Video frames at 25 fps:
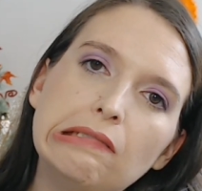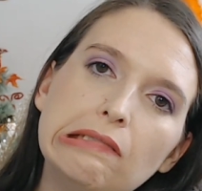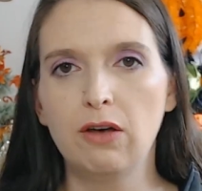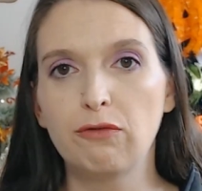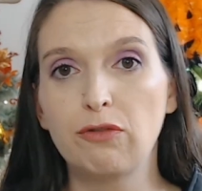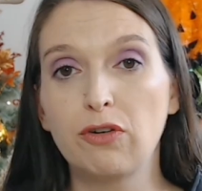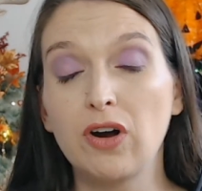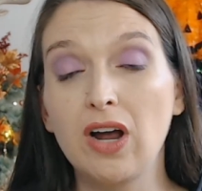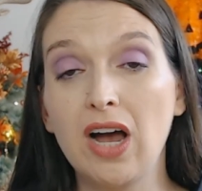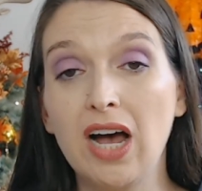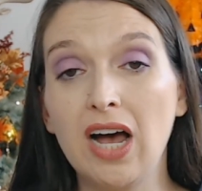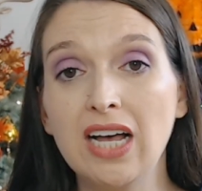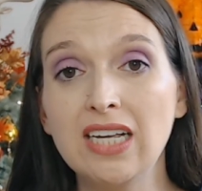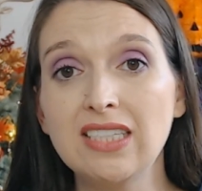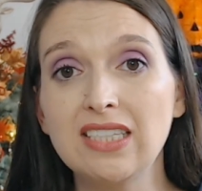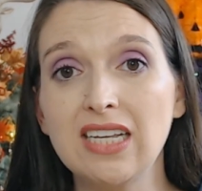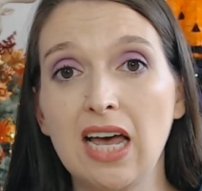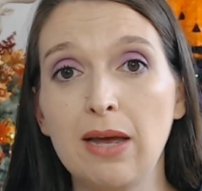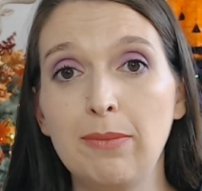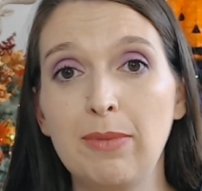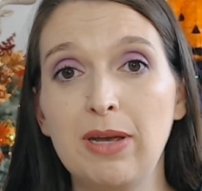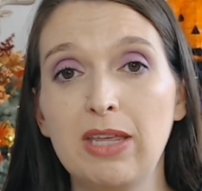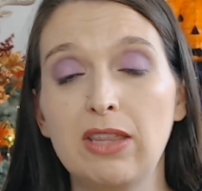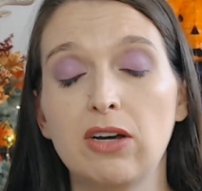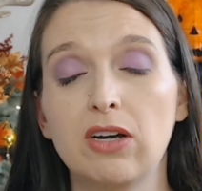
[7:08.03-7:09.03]
for us,
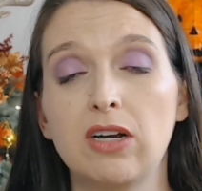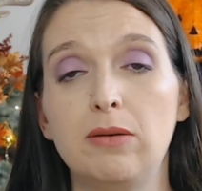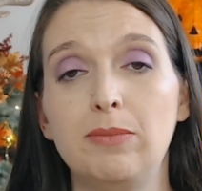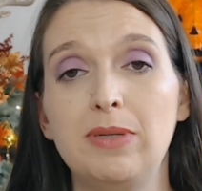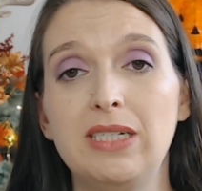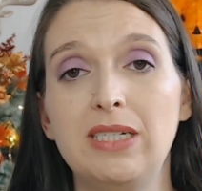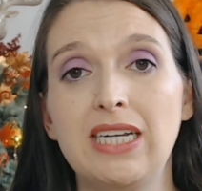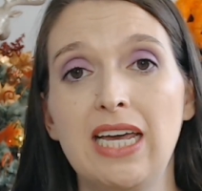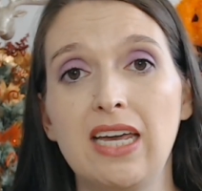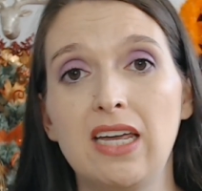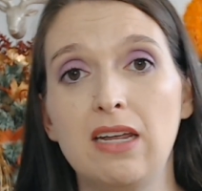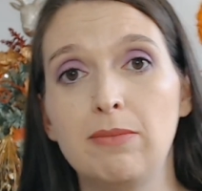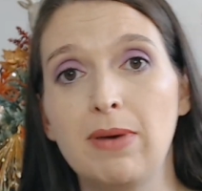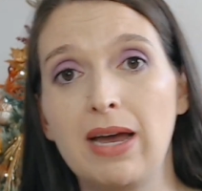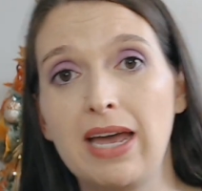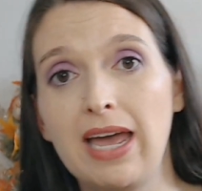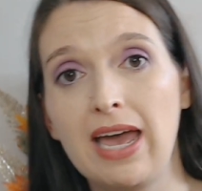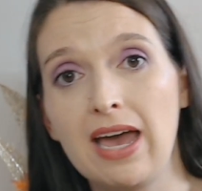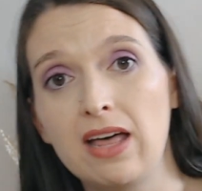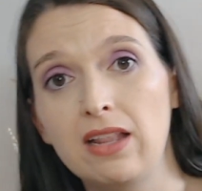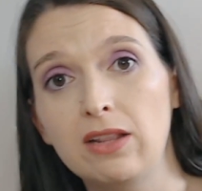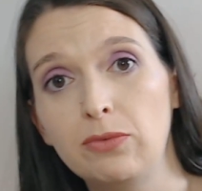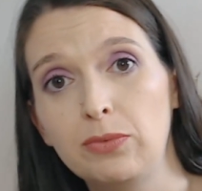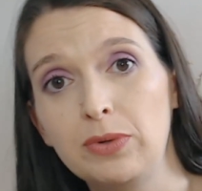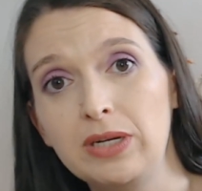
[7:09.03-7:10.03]
I'm either going to be taking my
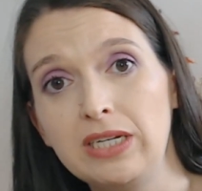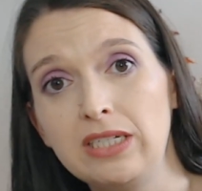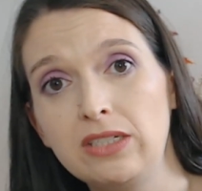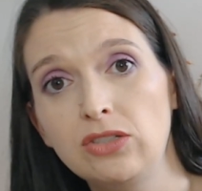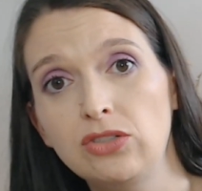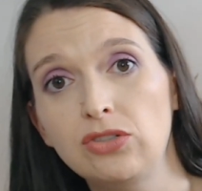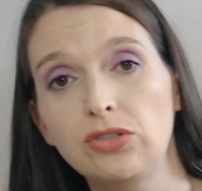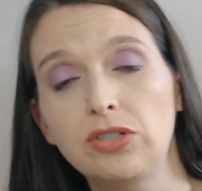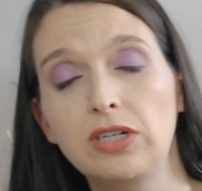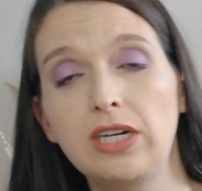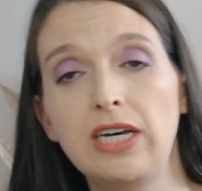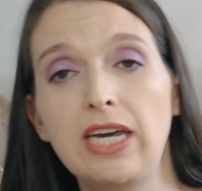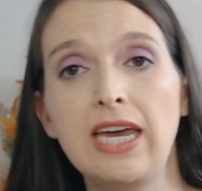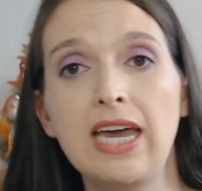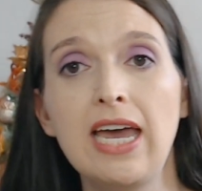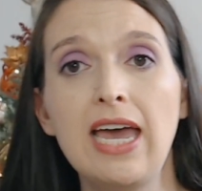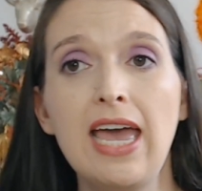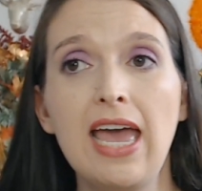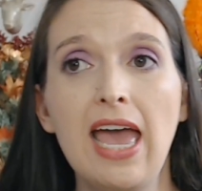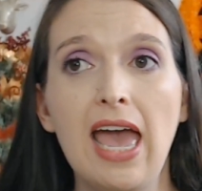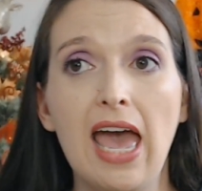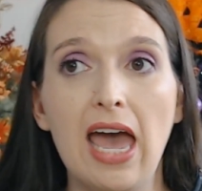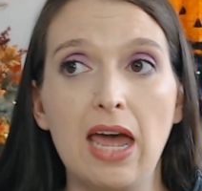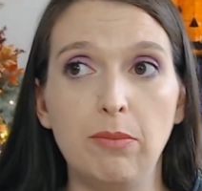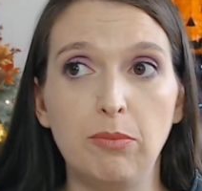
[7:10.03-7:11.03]
Halloween tree
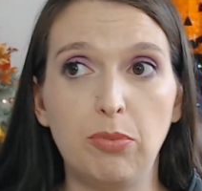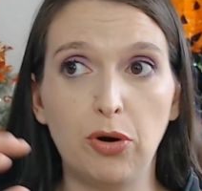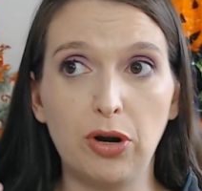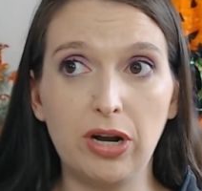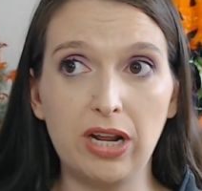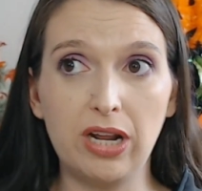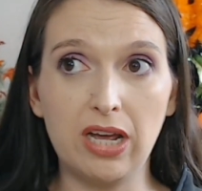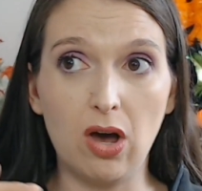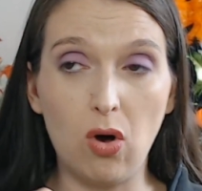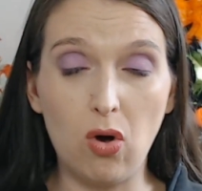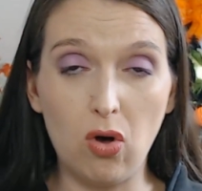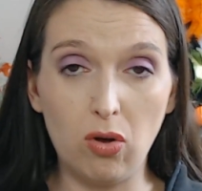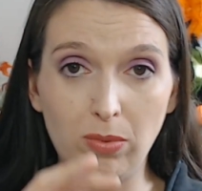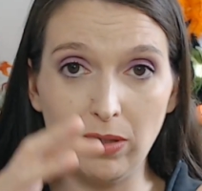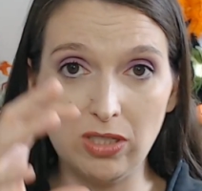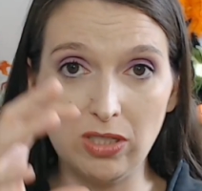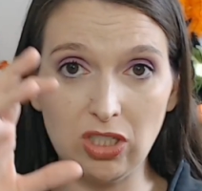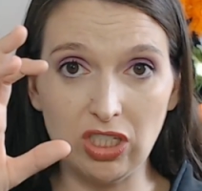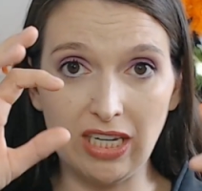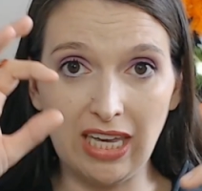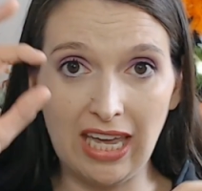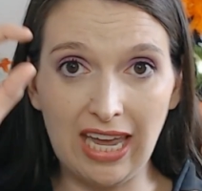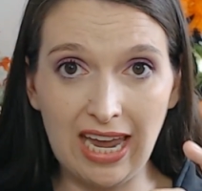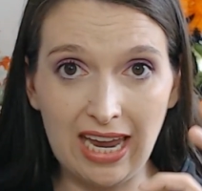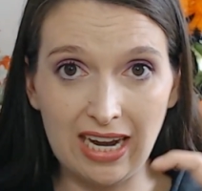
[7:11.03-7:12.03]
and putting a whole bunch
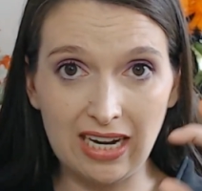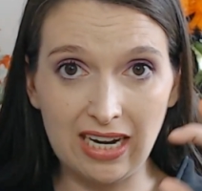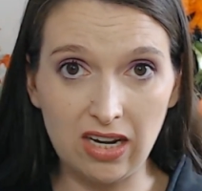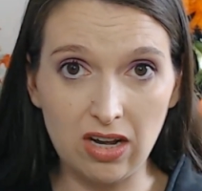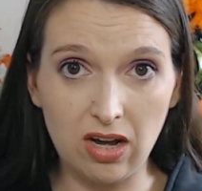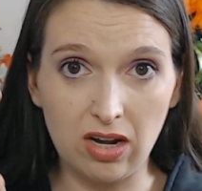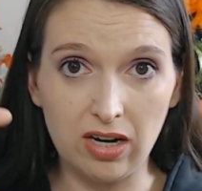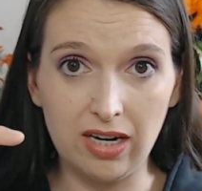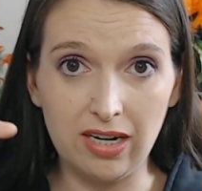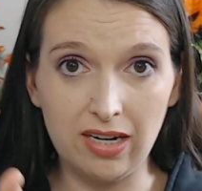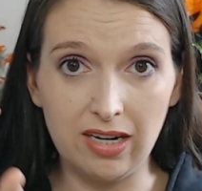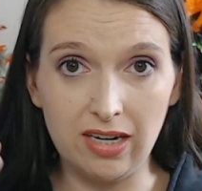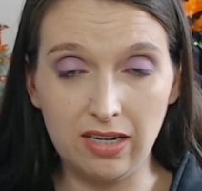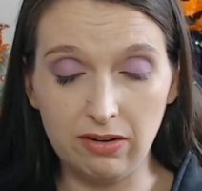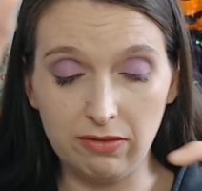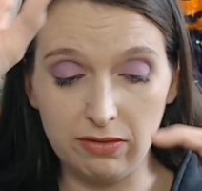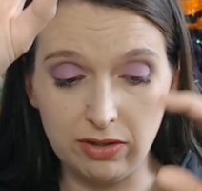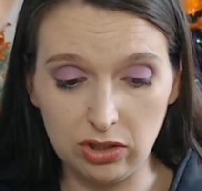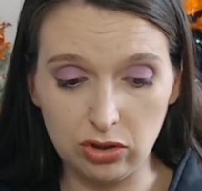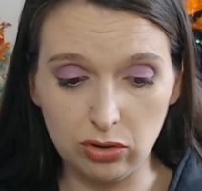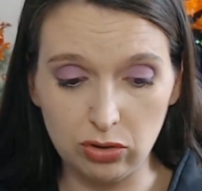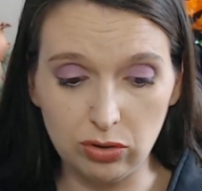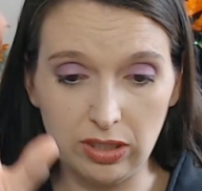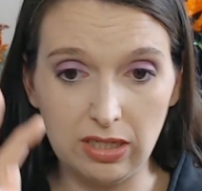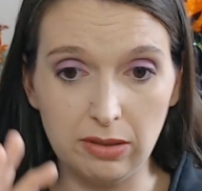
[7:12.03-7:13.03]
of candy on it
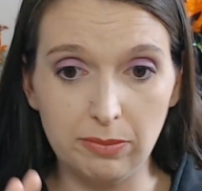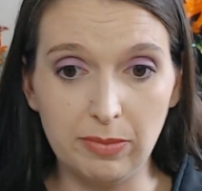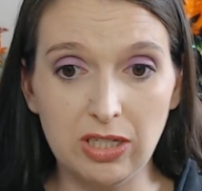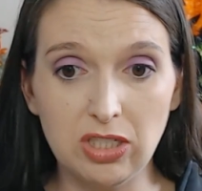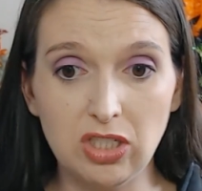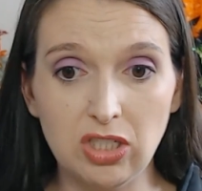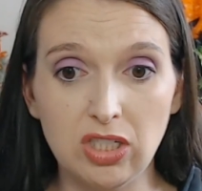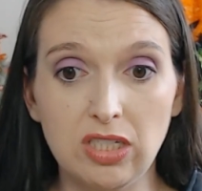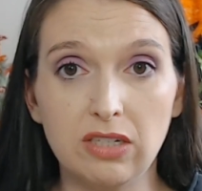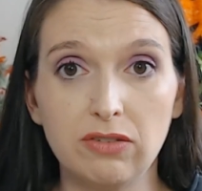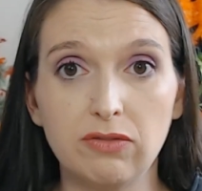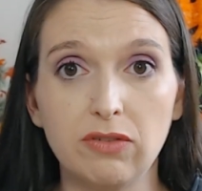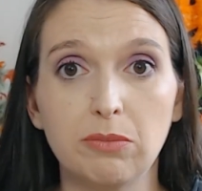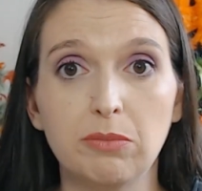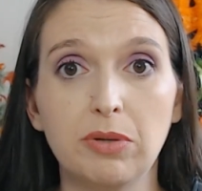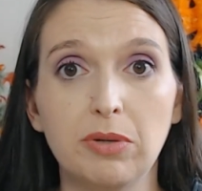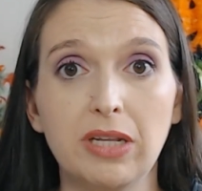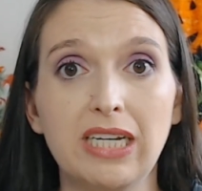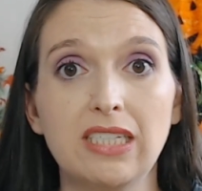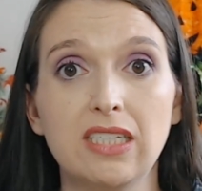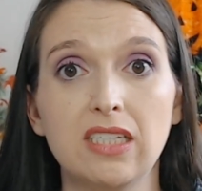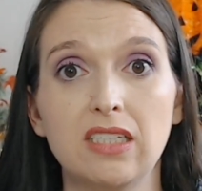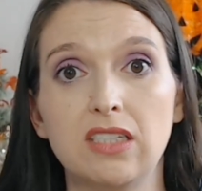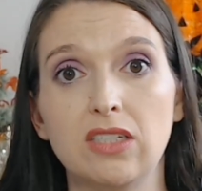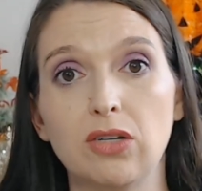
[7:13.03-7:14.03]
individually in a bunch of different
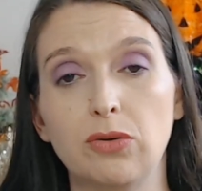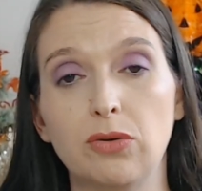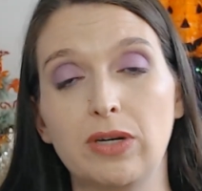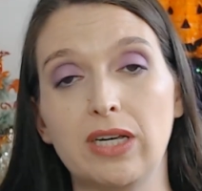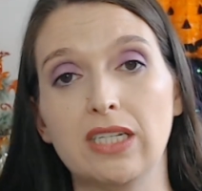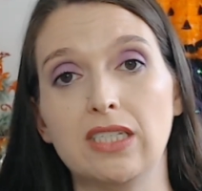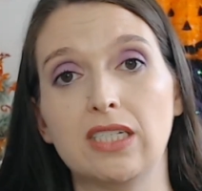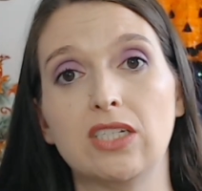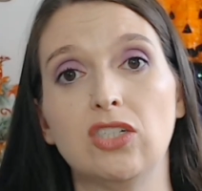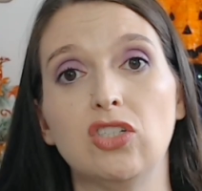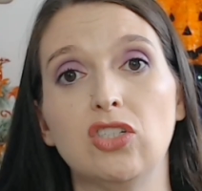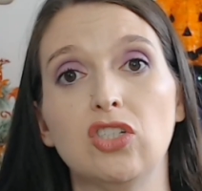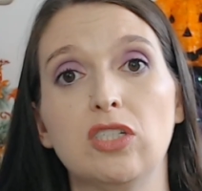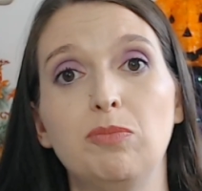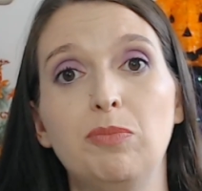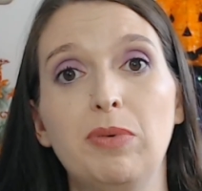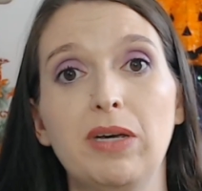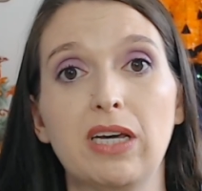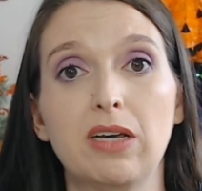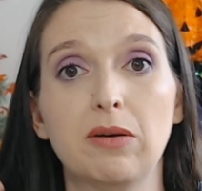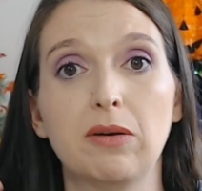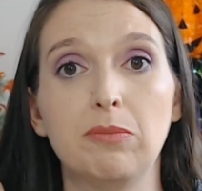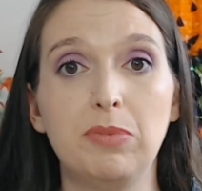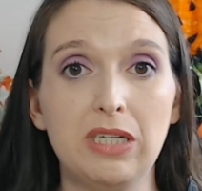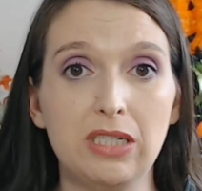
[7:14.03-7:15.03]
places so kids can just
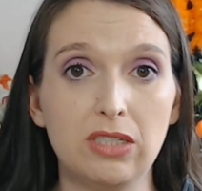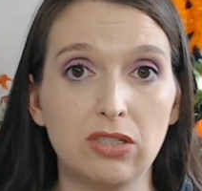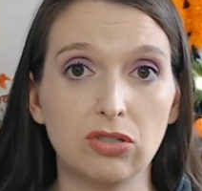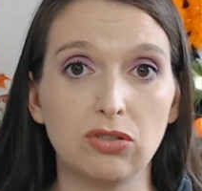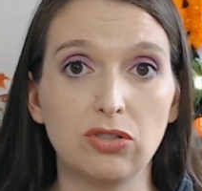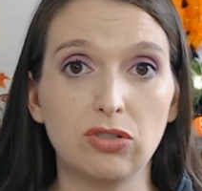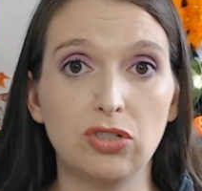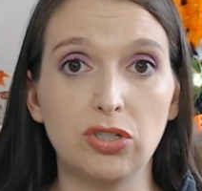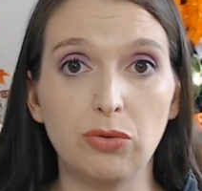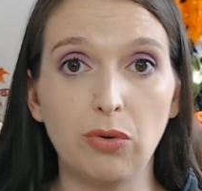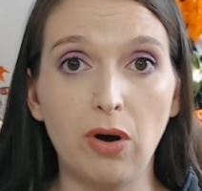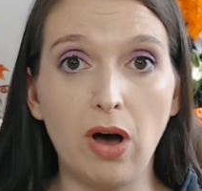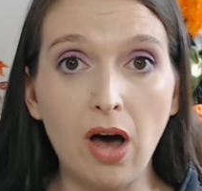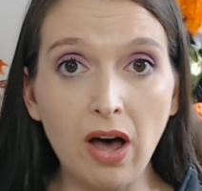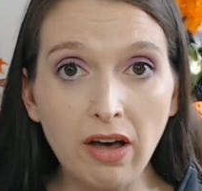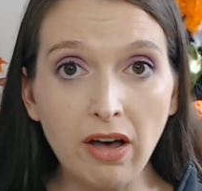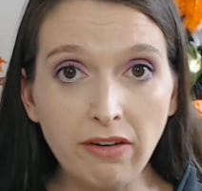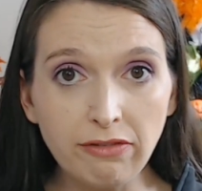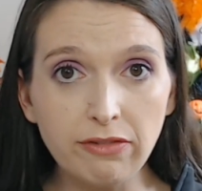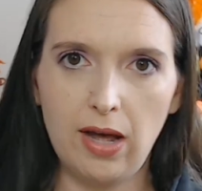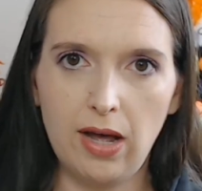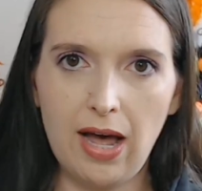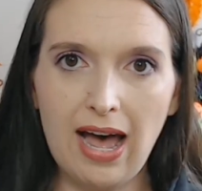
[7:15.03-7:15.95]
pick a piece or two off.